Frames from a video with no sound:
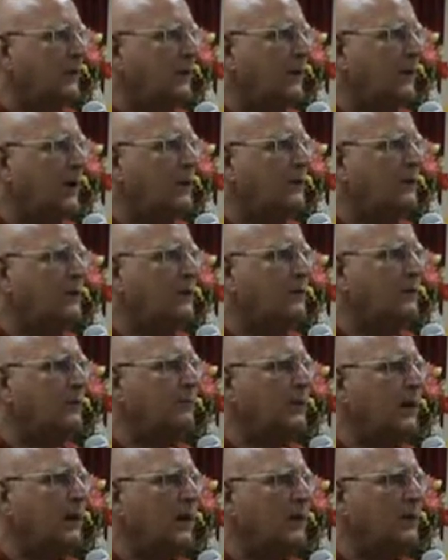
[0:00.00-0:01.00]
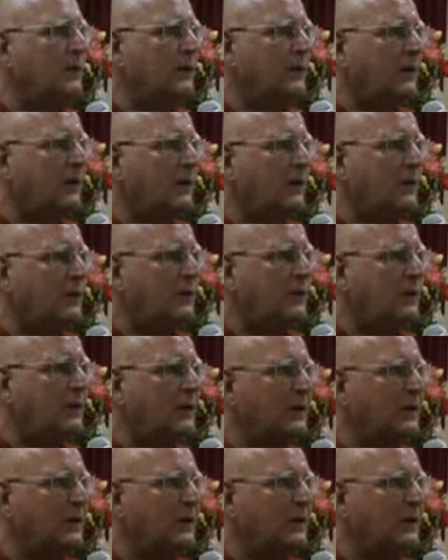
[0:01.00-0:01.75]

unsurpassed in the